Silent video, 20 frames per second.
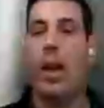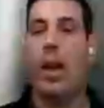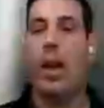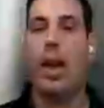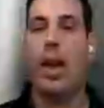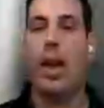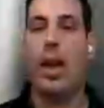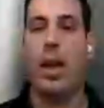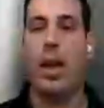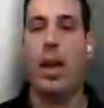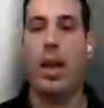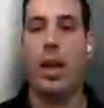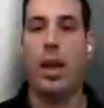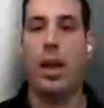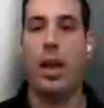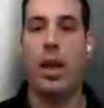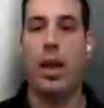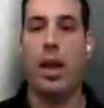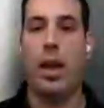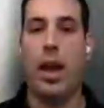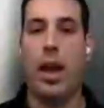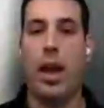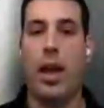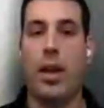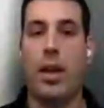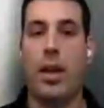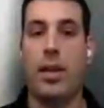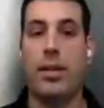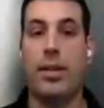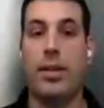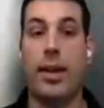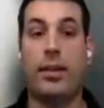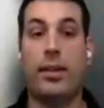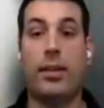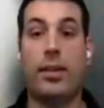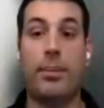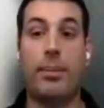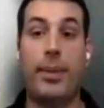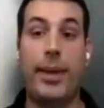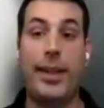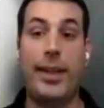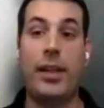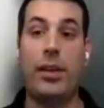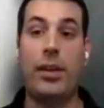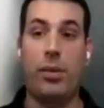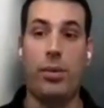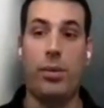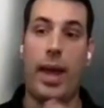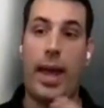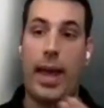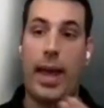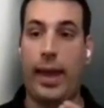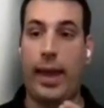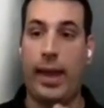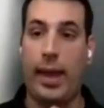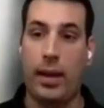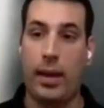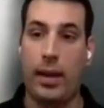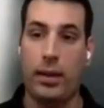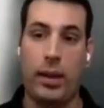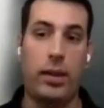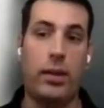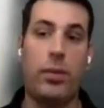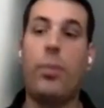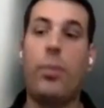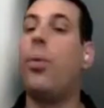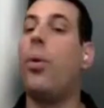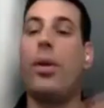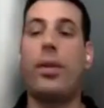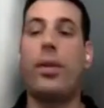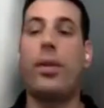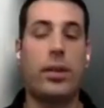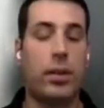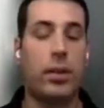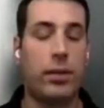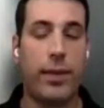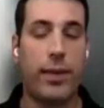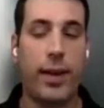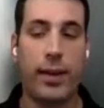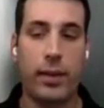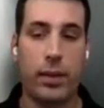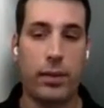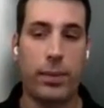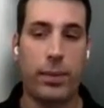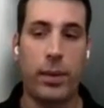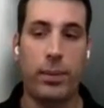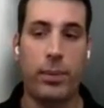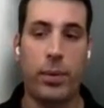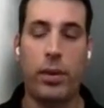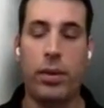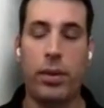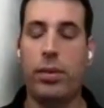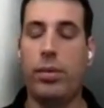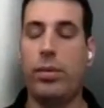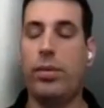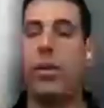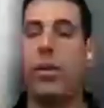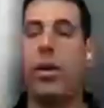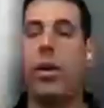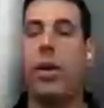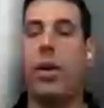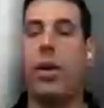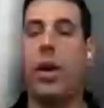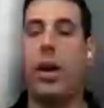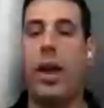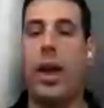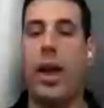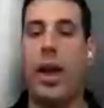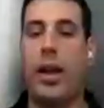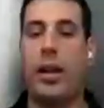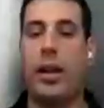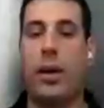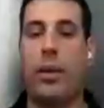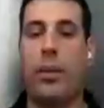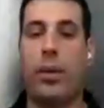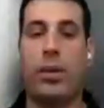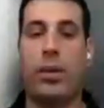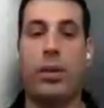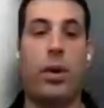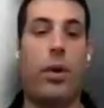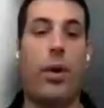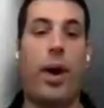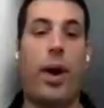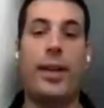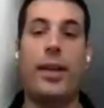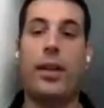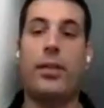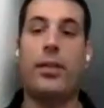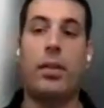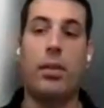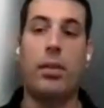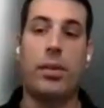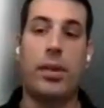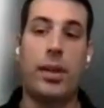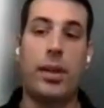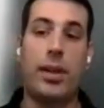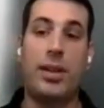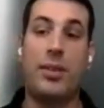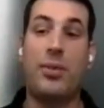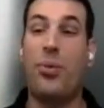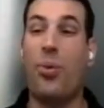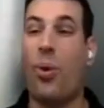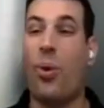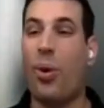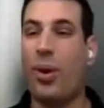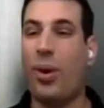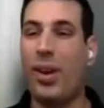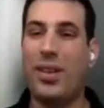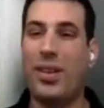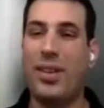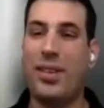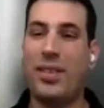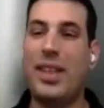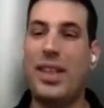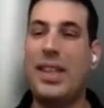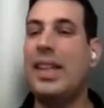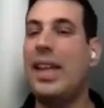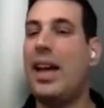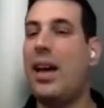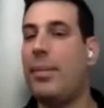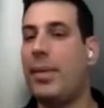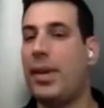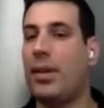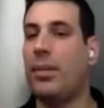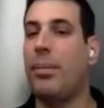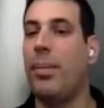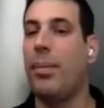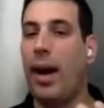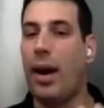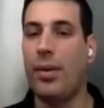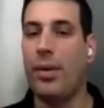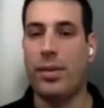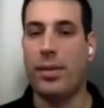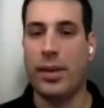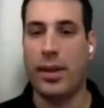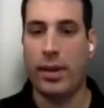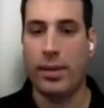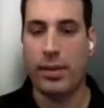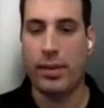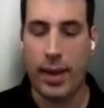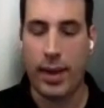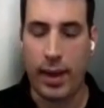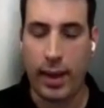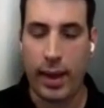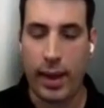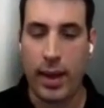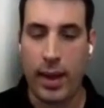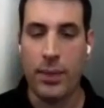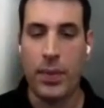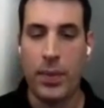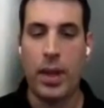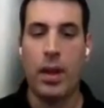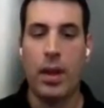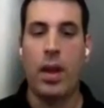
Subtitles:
And that's a pretty new area. It wasn't on version 3.2, and there was no other solution that worked in this dynamic browser area.